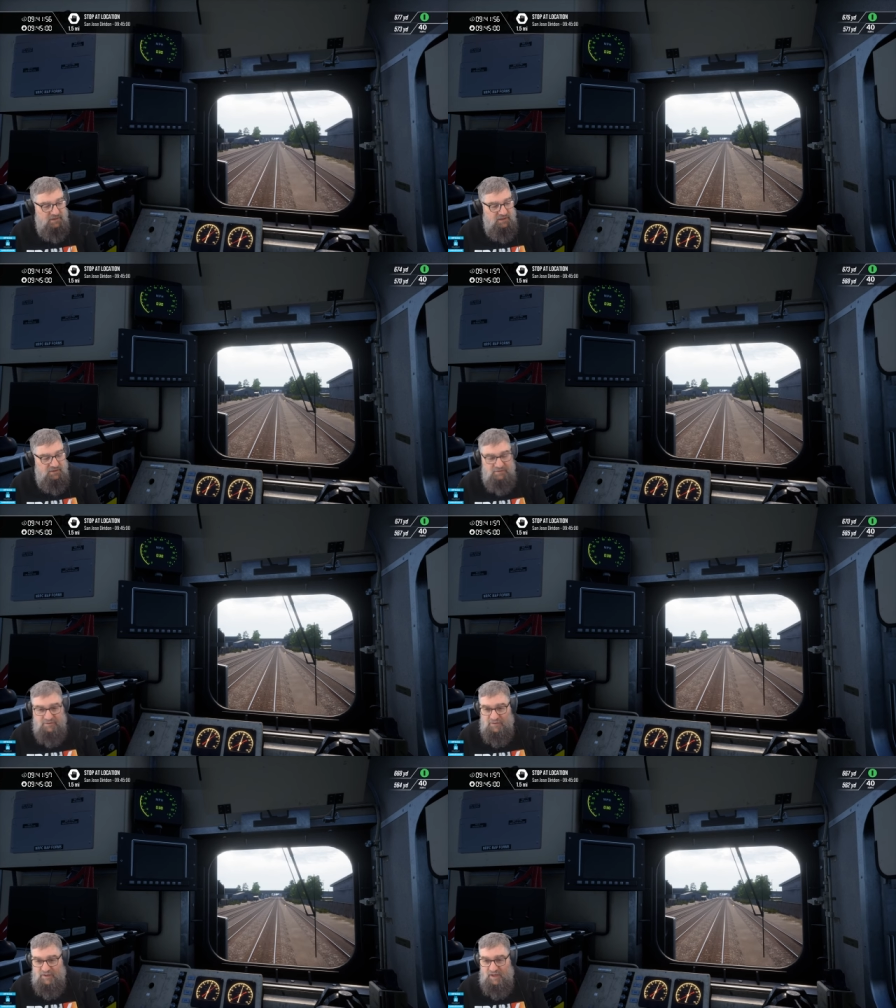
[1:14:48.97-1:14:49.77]

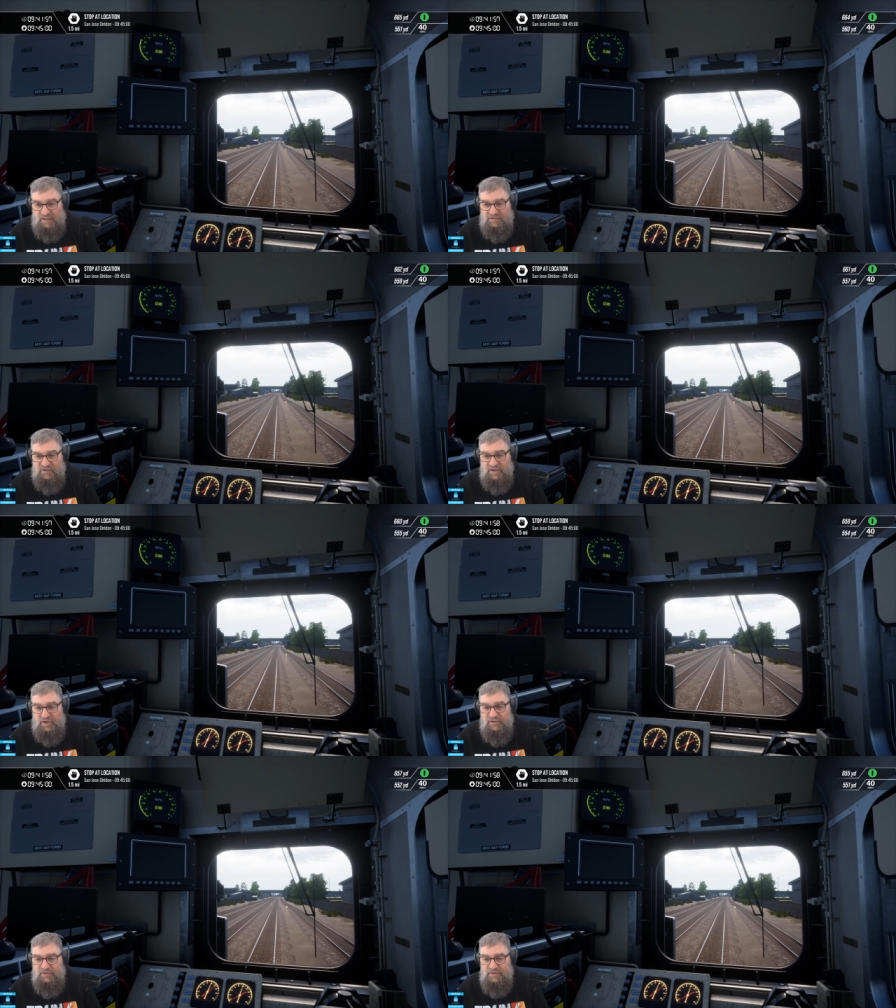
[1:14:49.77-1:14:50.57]
in the
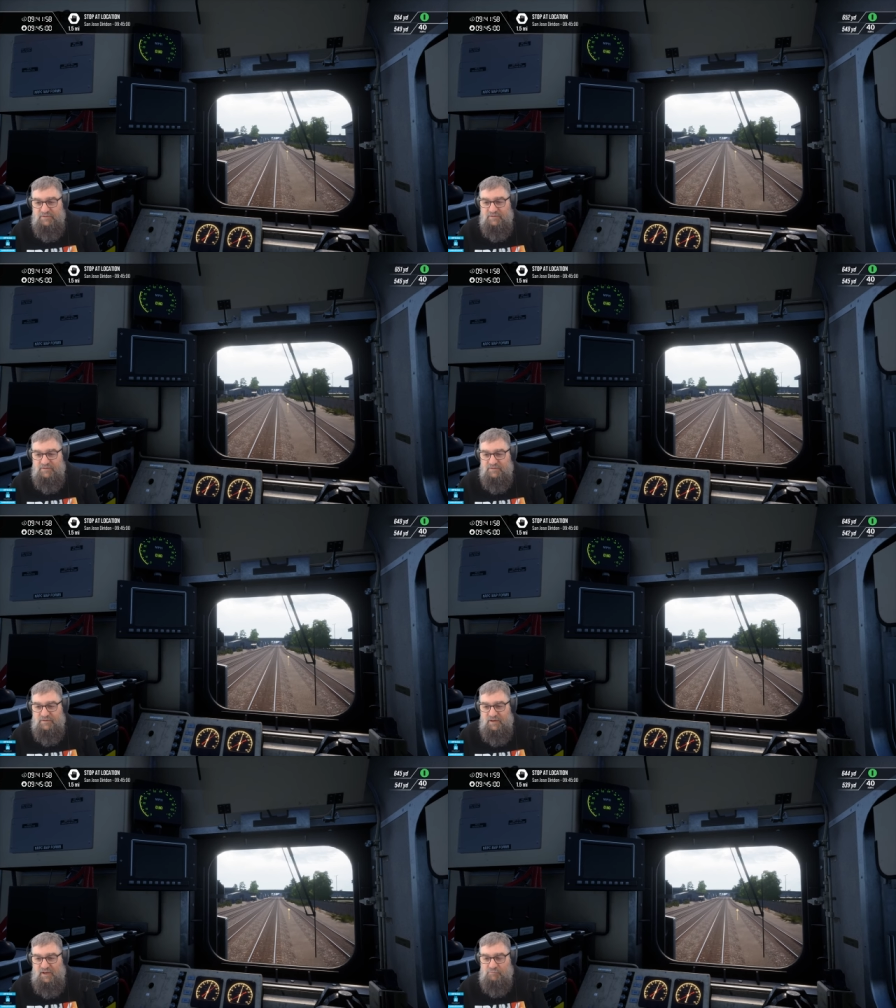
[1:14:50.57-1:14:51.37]
1880s,
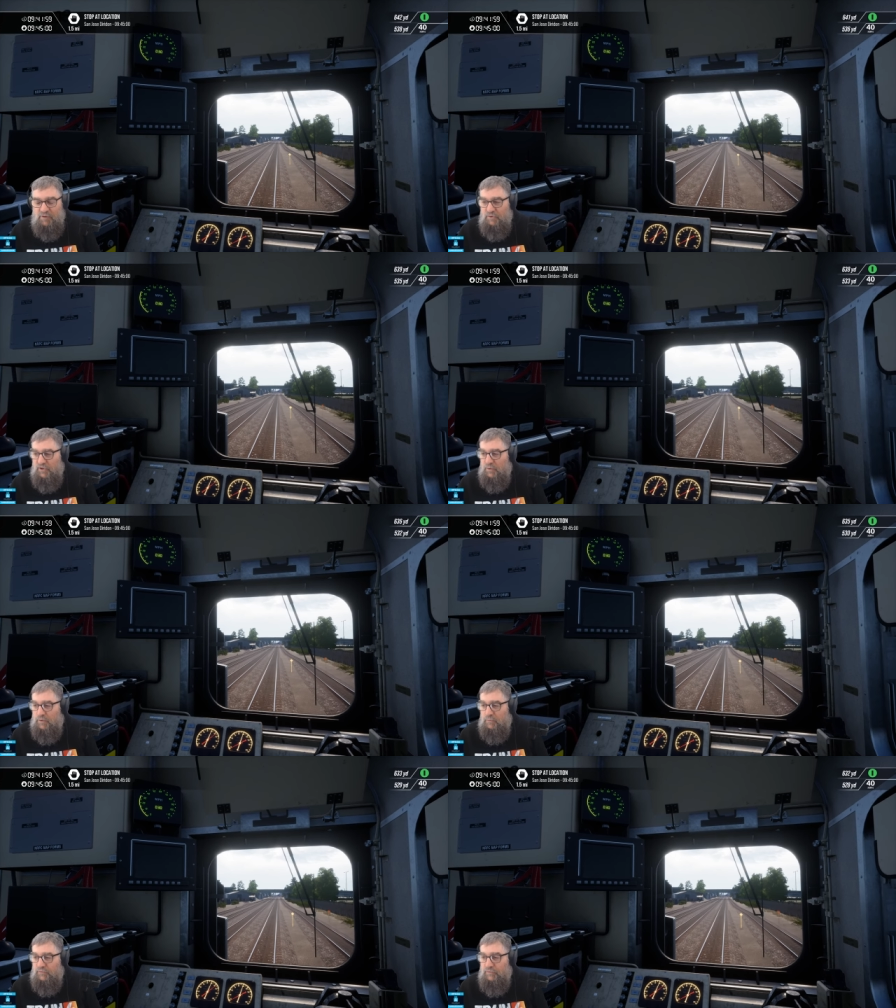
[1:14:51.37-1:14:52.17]
our rail
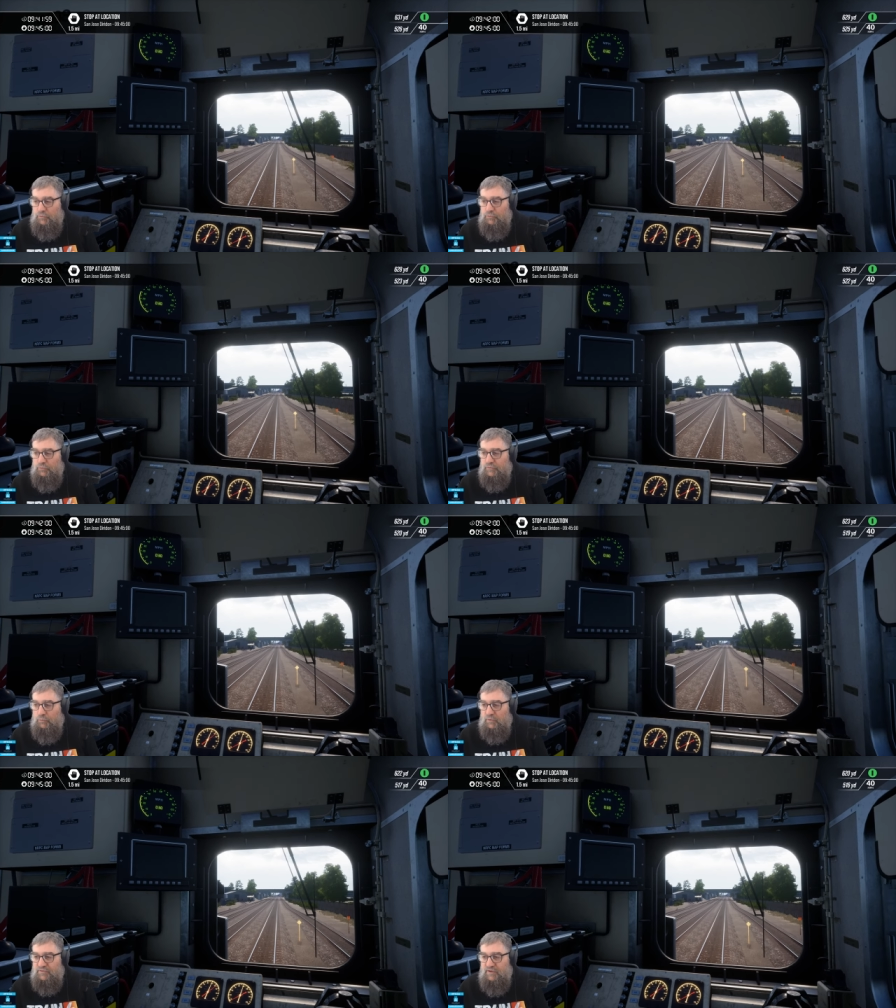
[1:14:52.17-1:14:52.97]
network was huge.
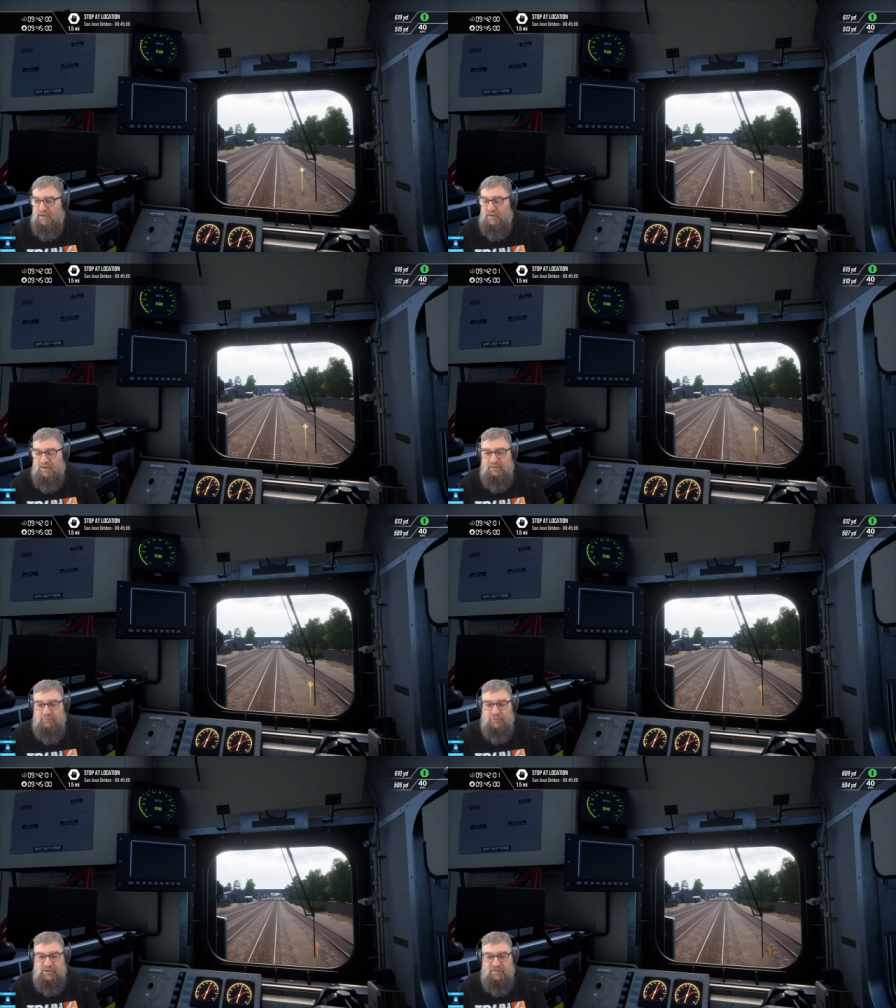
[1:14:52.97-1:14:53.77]
Almost
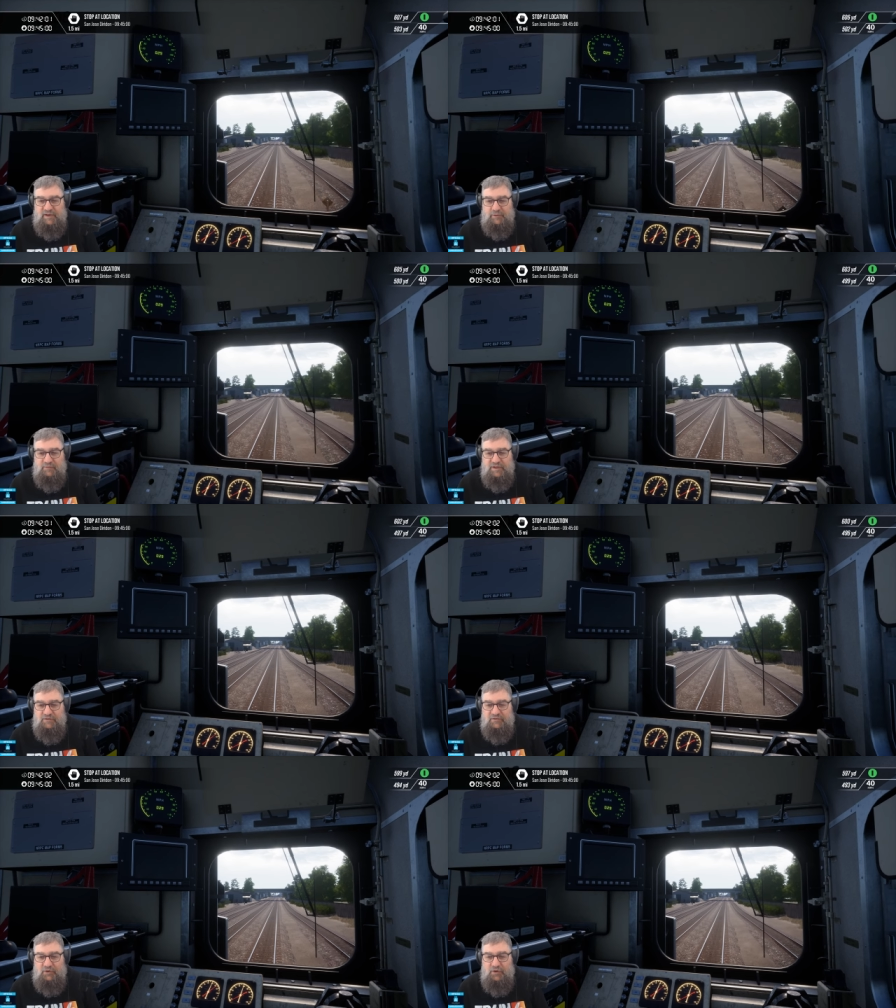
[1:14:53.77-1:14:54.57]
every town of
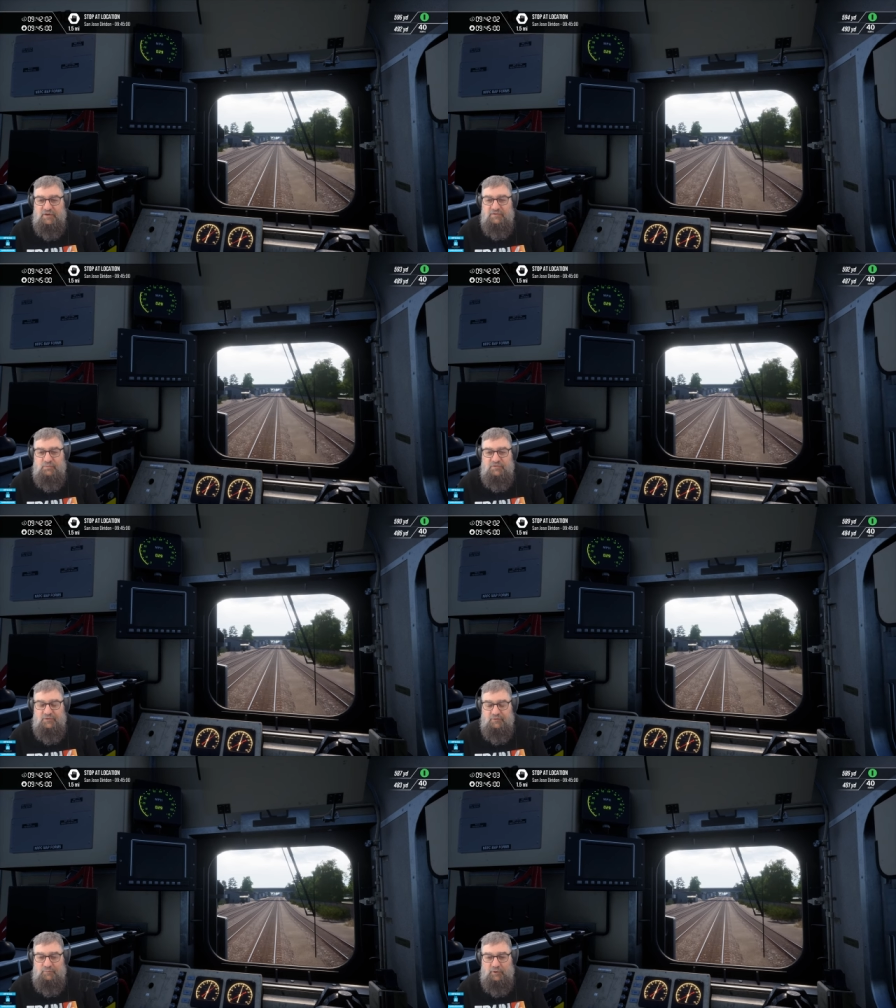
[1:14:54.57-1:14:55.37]
any size was
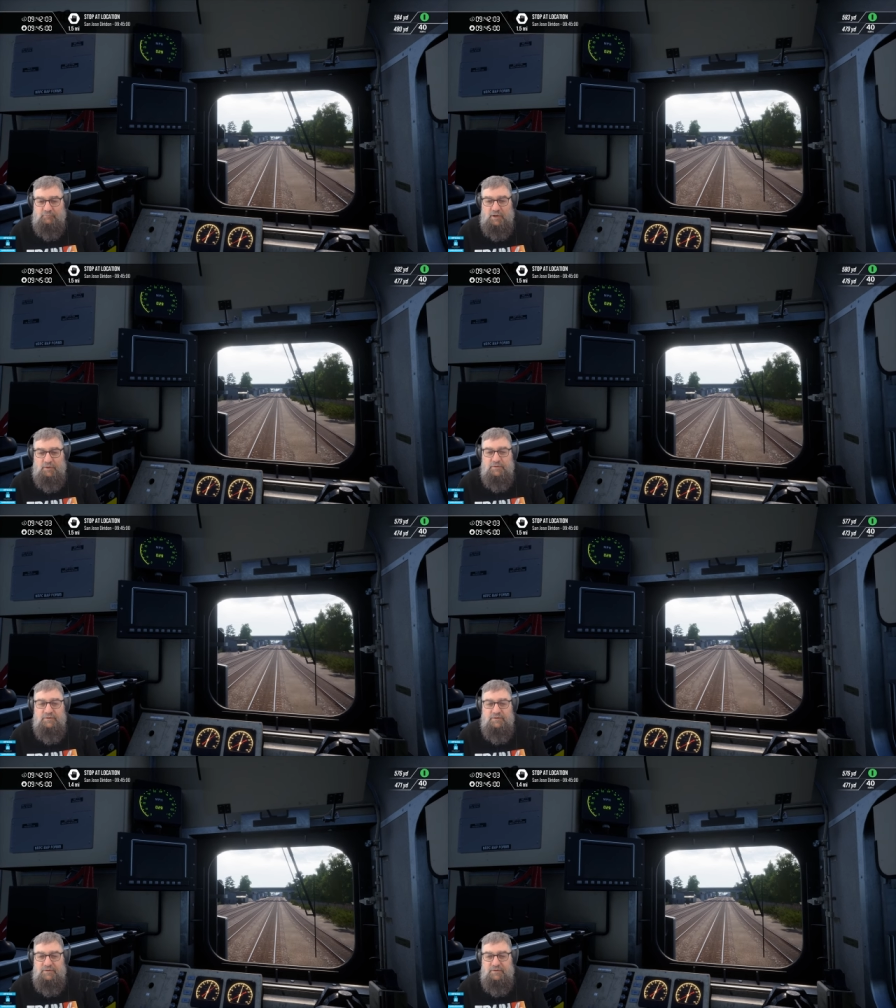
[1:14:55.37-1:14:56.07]
served by rail.